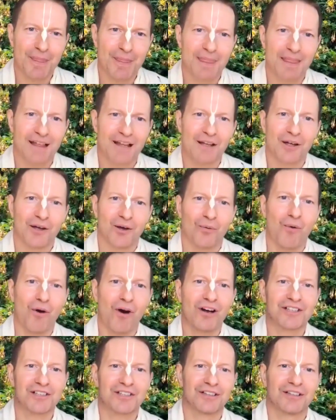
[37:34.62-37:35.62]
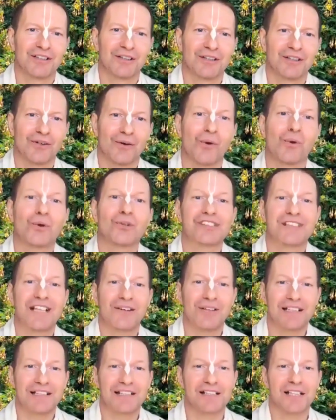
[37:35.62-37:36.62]
what
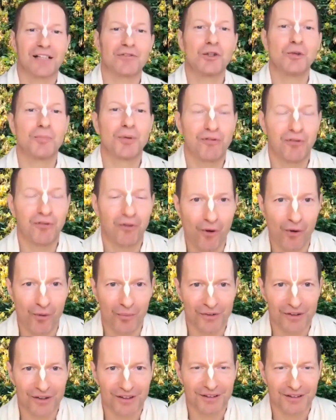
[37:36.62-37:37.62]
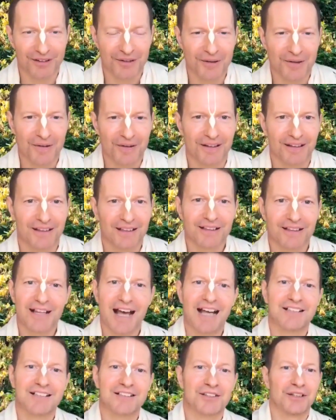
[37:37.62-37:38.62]
austerities have you performed
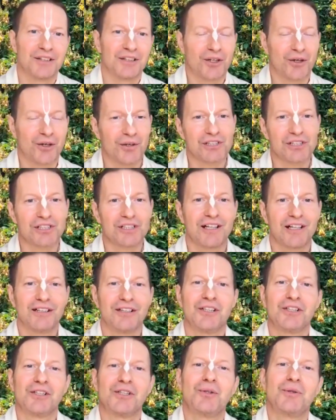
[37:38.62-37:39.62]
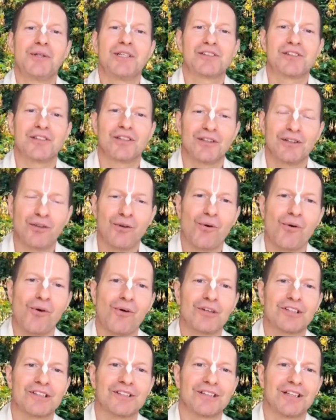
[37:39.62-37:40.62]
that Krishna, who is the
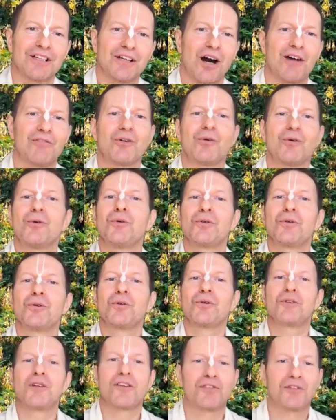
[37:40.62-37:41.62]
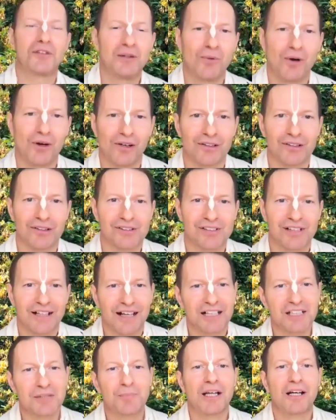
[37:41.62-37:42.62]
Lord of all the three worlds,
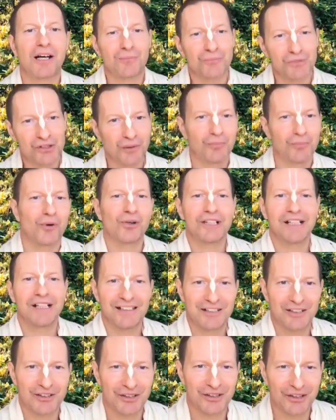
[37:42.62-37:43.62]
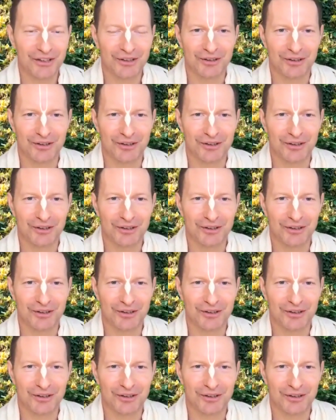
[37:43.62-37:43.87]
has become subordinate to you?"